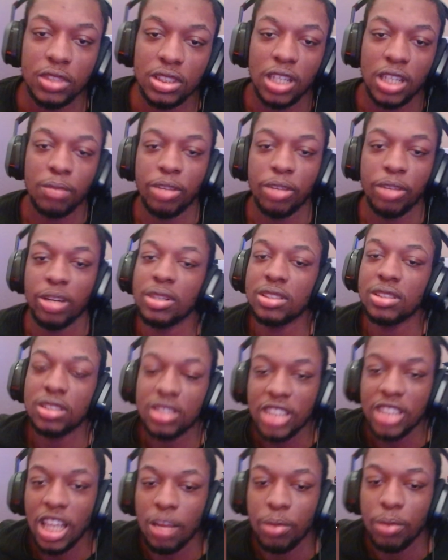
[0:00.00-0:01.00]
Pretty much
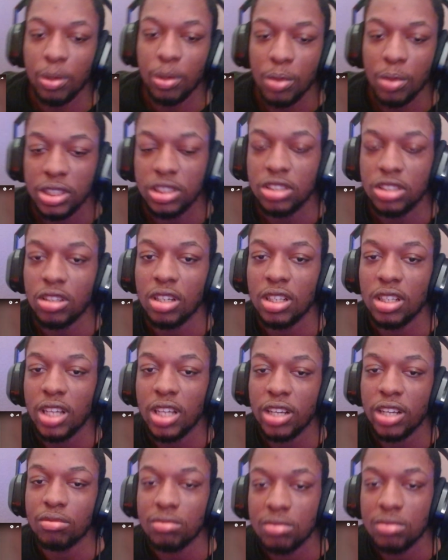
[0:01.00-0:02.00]
same, pretty much he started like
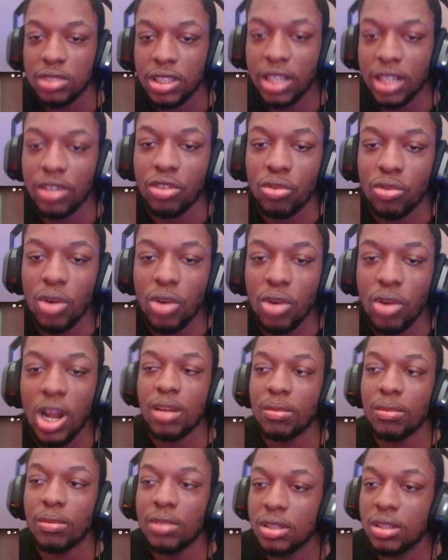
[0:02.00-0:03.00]
like crying.
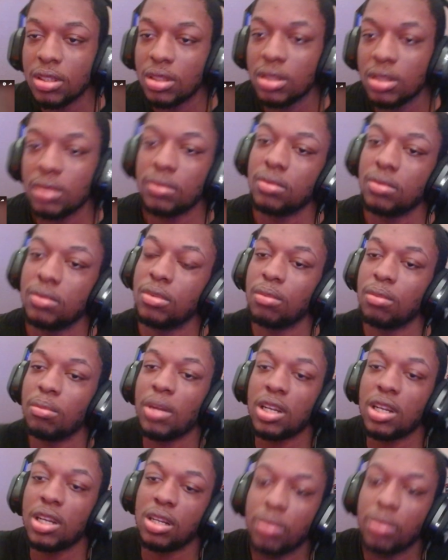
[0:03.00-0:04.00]
You know
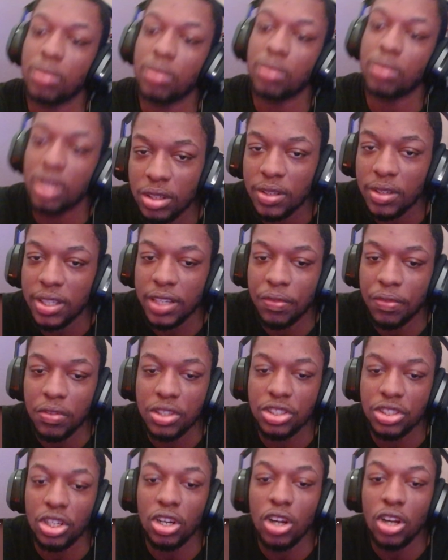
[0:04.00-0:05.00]
what I mean, bro? Like if it was
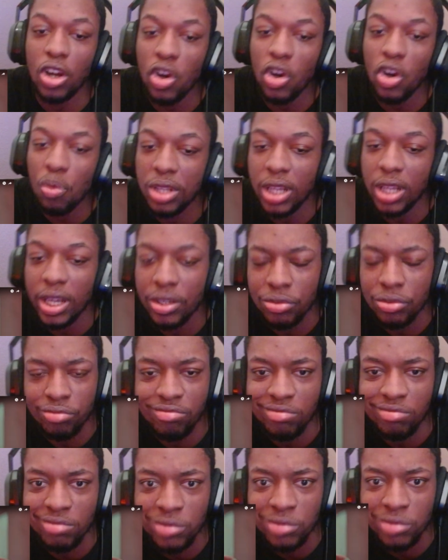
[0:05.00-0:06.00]
your homie, like
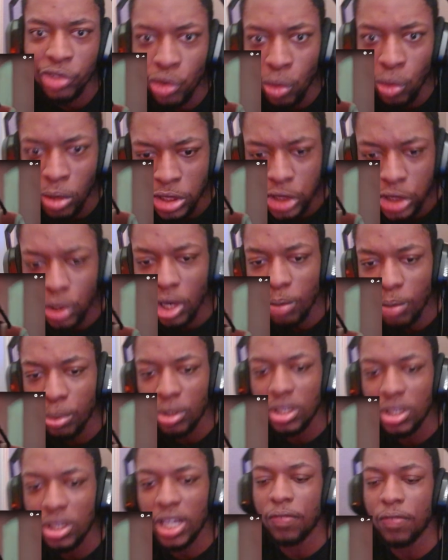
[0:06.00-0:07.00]
cool, sure, bro.
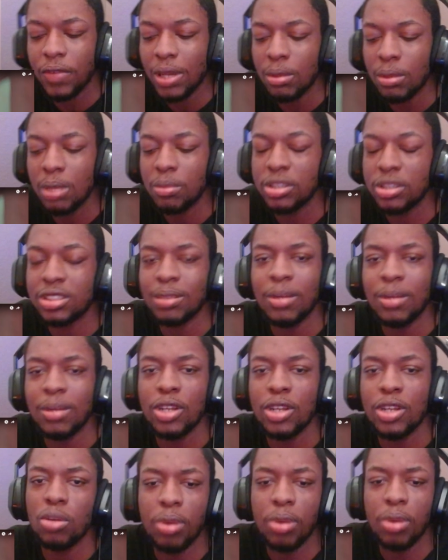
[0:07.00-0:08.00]
Like family member, somebody you
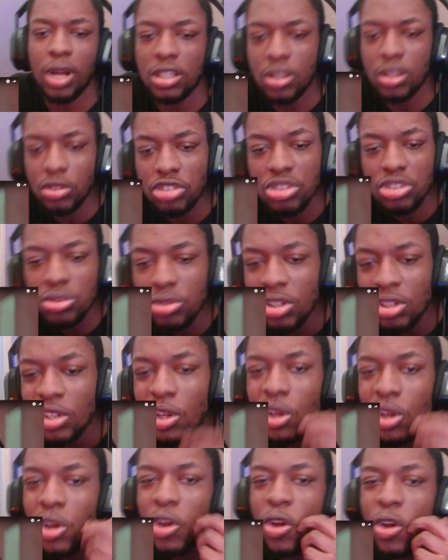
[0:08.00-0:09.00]
probably close to,
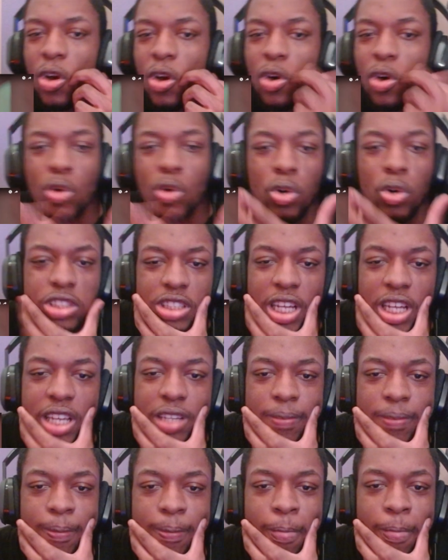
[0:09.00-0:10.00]
of course, like
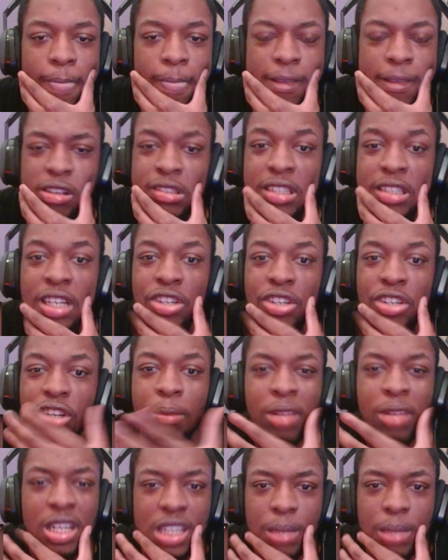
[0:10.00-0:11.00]
you know what I'm saying, you're gonna be
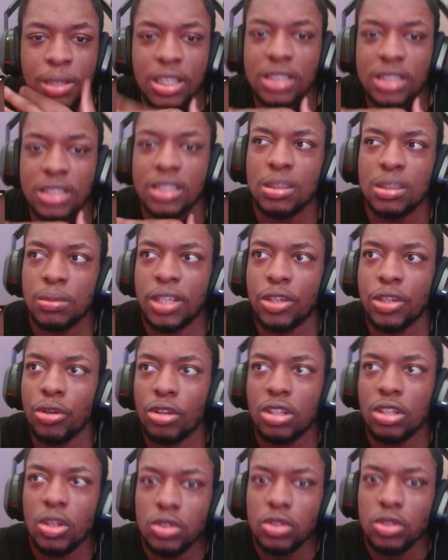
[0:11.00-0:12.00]
like that because it's something that you're
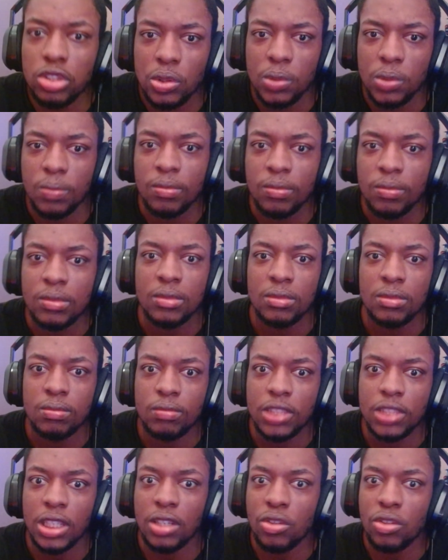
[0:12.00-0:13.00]
close to,
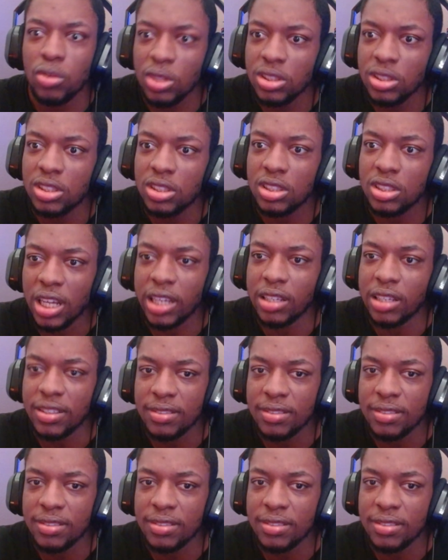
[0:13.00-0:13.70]
and of course, like